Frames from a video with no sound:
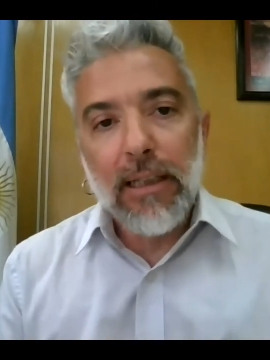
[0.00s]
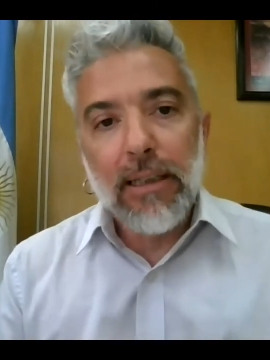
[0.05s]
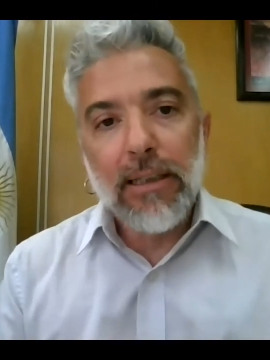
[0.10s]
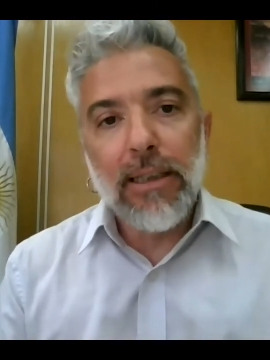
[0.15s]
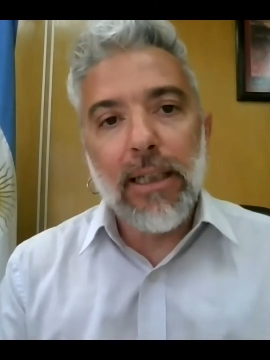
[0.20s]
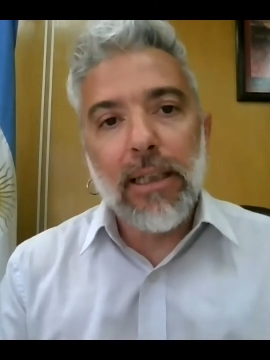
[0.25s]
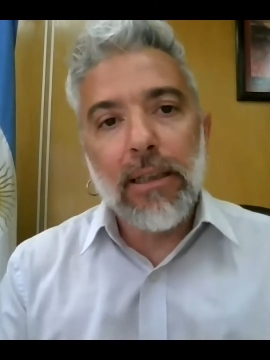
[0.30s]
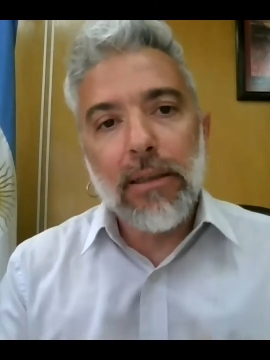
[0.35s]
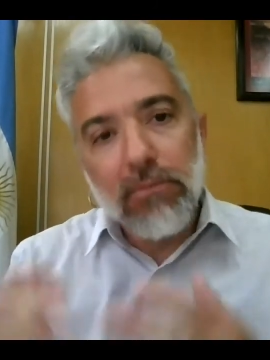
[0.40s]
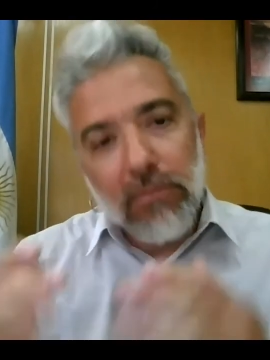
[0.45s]

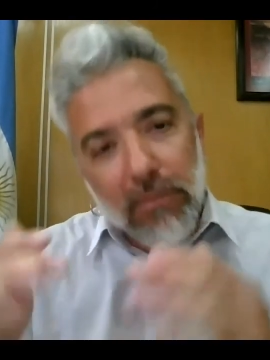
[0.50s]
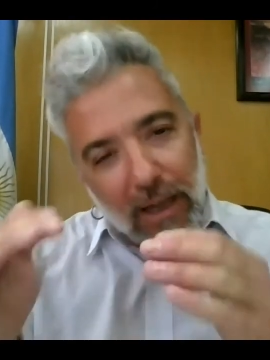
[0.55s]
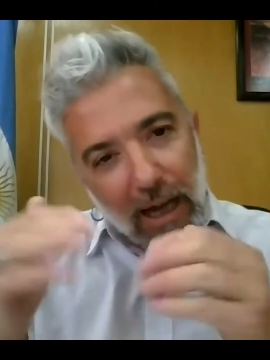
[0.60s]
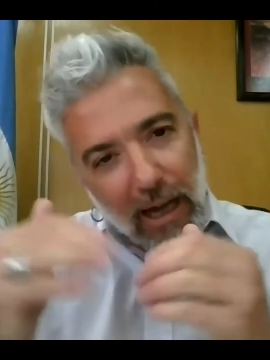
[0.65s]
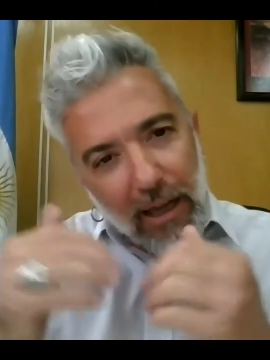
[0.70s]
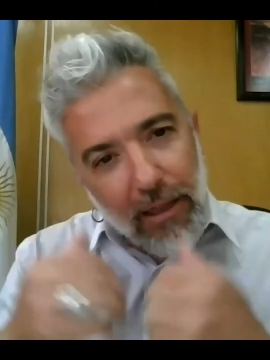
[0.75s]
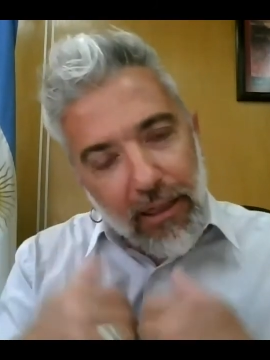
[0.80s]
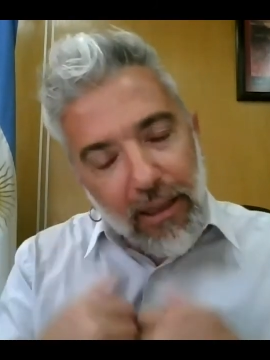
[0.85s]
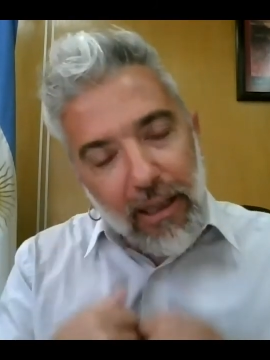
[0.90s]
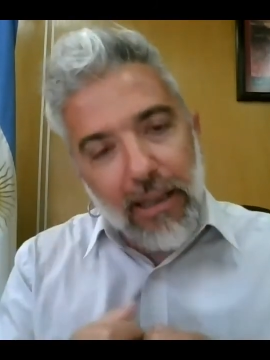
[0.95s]
then
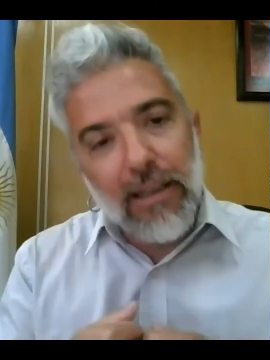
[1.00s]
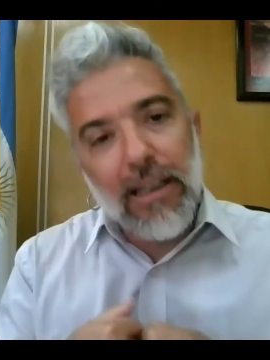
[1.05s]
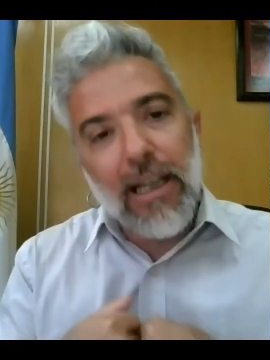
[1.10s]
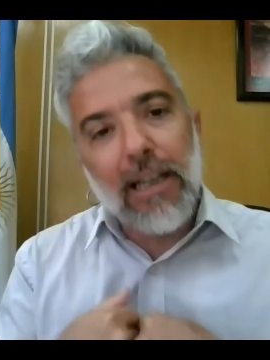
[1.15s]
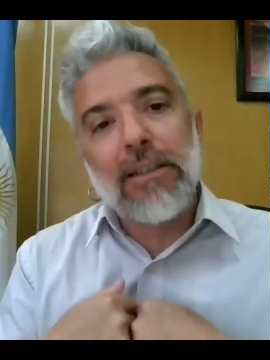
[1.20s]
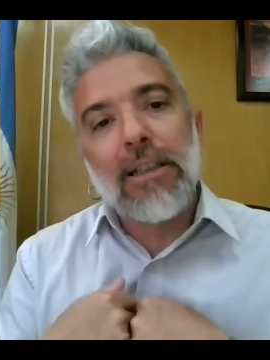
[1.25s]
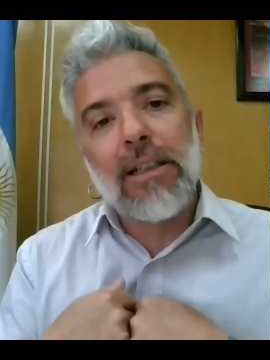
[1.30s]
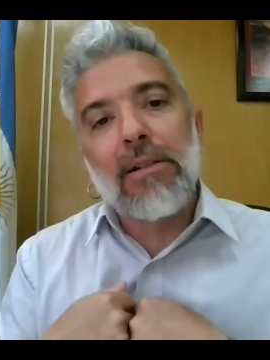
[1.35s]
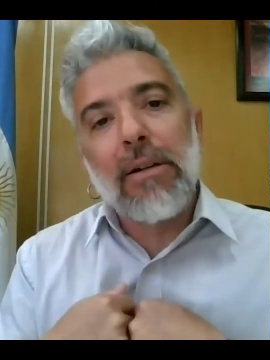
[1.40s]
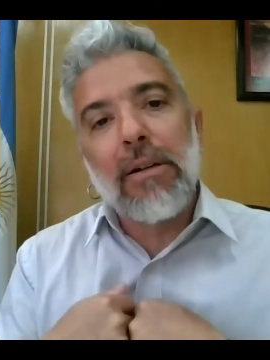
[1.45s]
I think
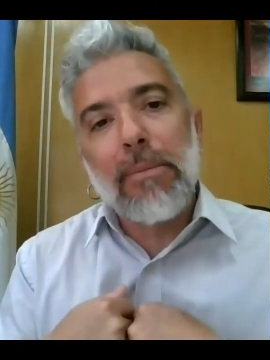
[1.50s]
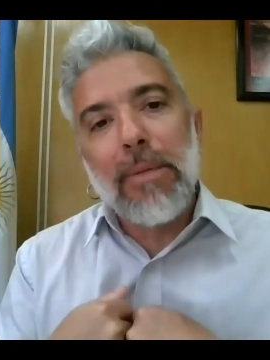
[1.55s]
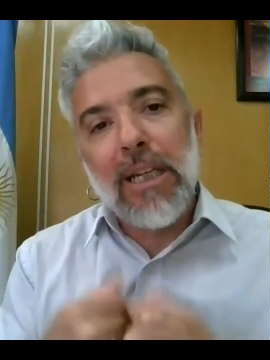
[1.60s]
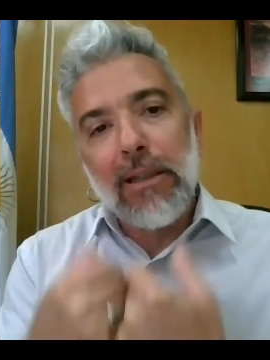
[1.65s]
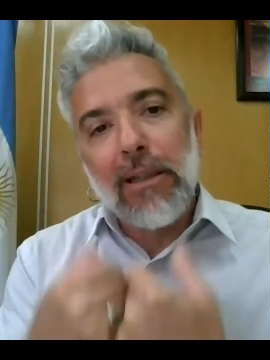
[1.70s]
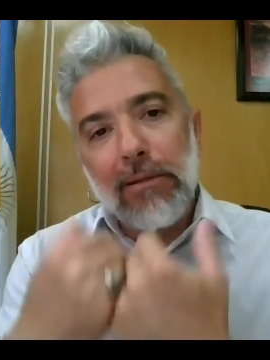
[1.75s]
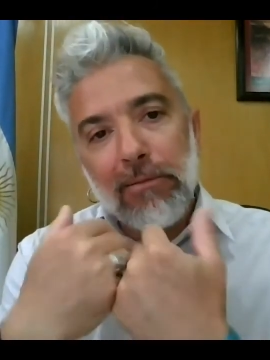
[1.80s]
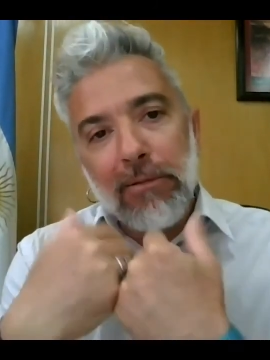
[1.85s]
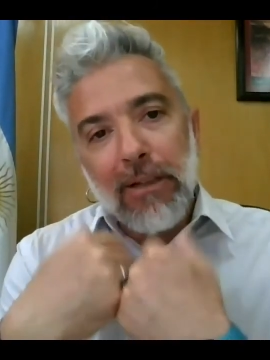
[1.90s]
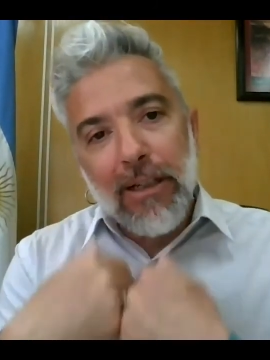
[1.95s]
that the
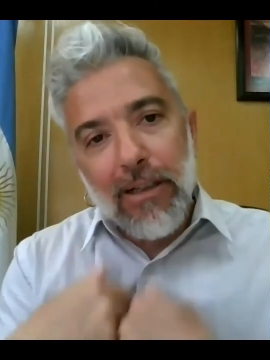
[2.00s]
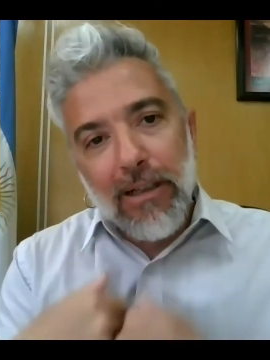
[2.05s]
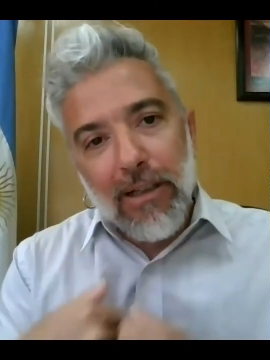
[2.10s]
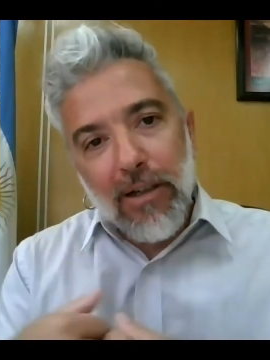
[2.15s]
remain